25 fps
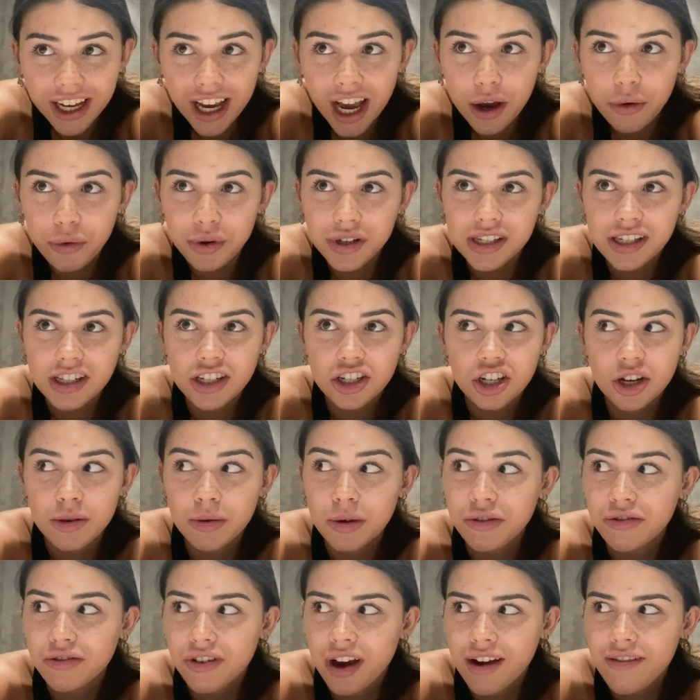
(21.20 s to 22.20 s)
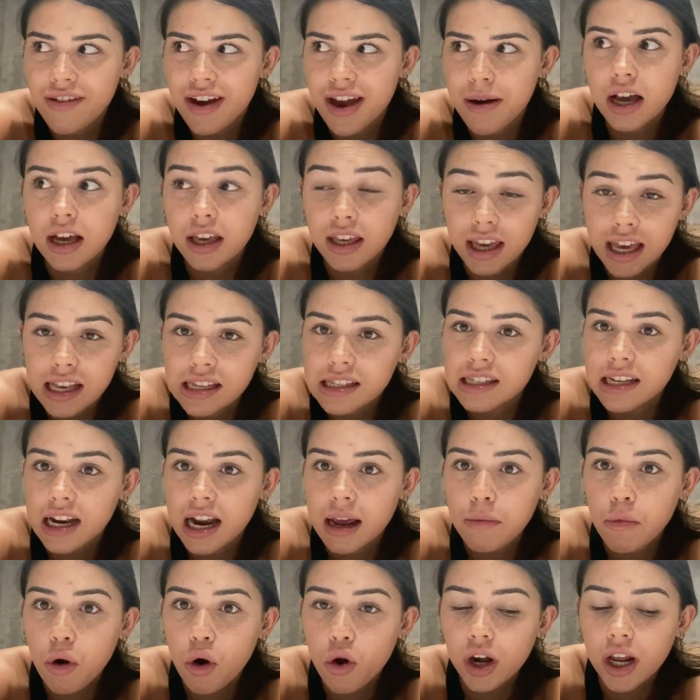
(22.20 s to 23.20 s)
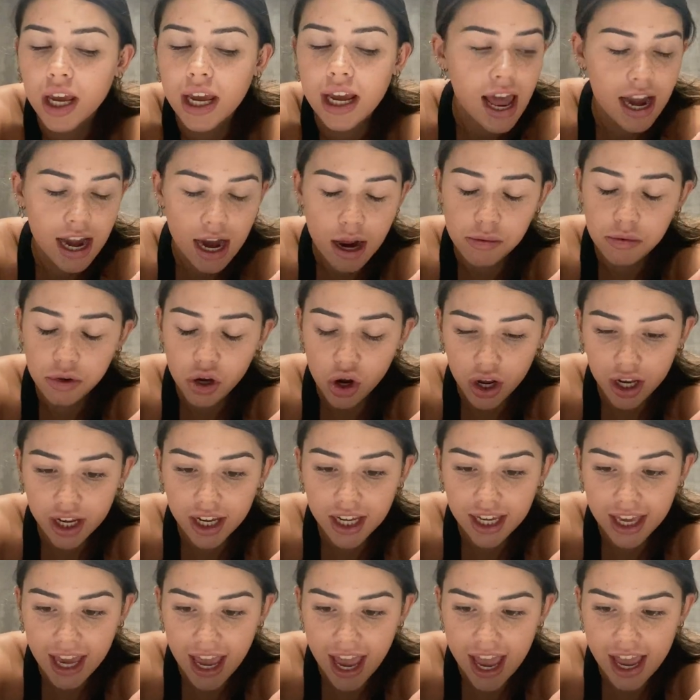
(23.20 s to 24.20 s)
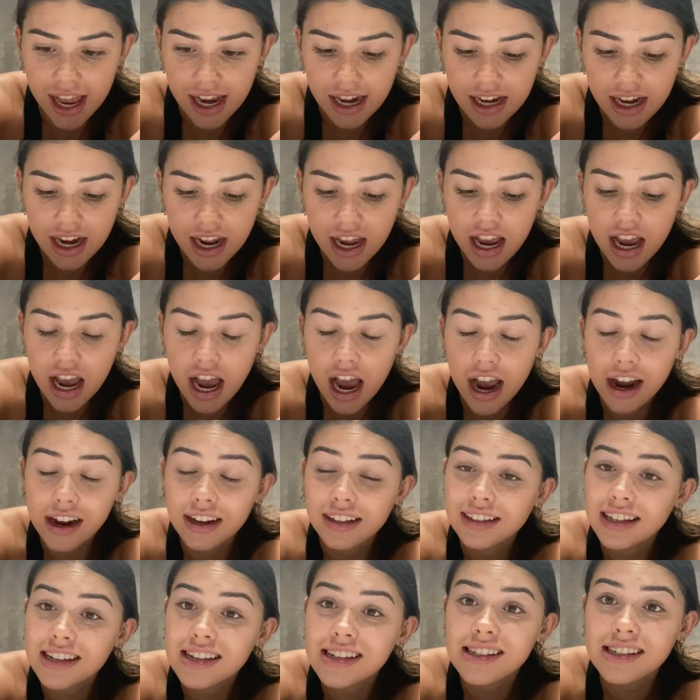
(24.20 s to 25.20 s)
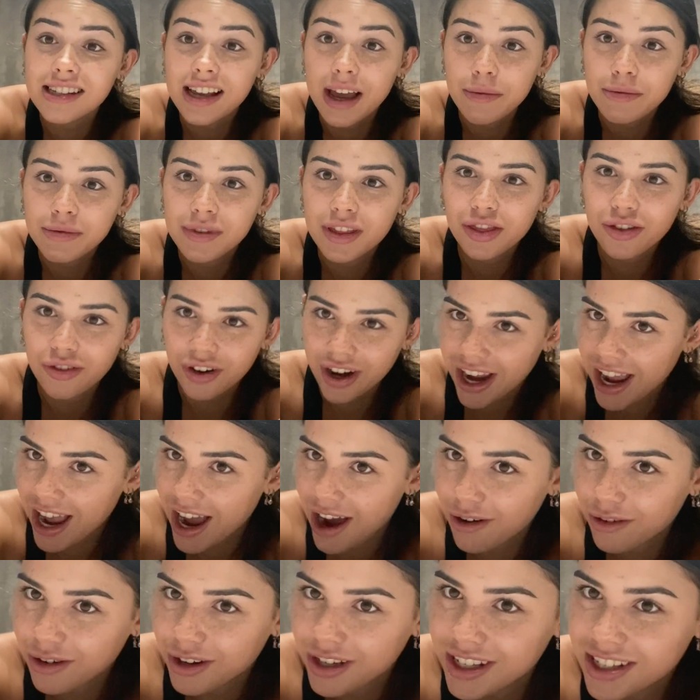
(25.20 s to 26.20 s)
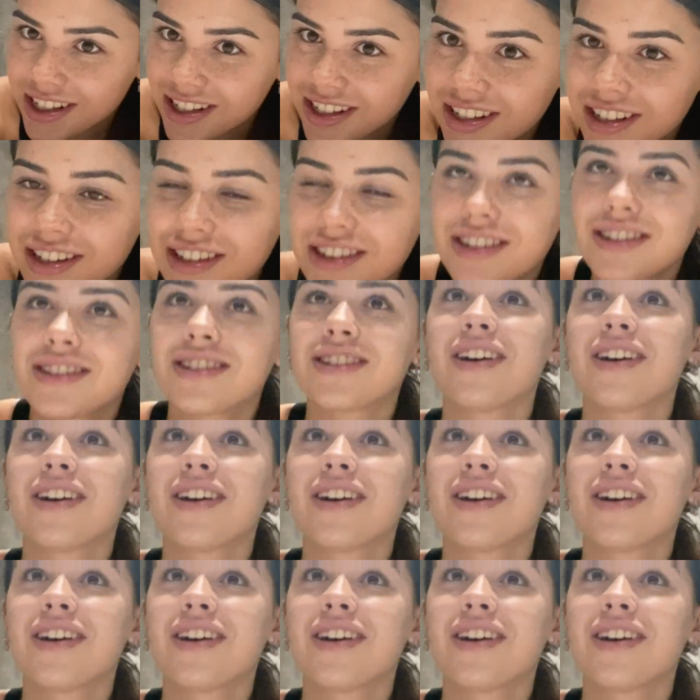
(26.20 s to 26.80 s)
I went to the gym at 5 a.m. yesterday morning and I'm going again. I only slept 3 hours, so